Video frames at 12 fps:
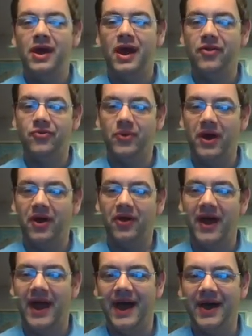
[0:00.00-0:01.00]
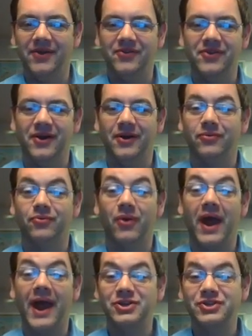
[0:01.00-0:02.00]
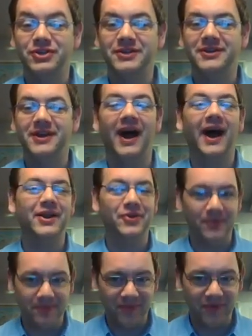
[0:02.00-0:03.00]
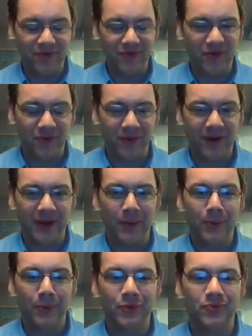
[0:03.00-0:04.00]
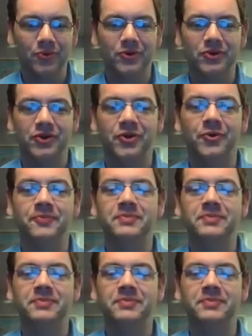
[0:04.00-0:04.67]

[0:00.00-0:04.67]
as well as rationed items during World War II.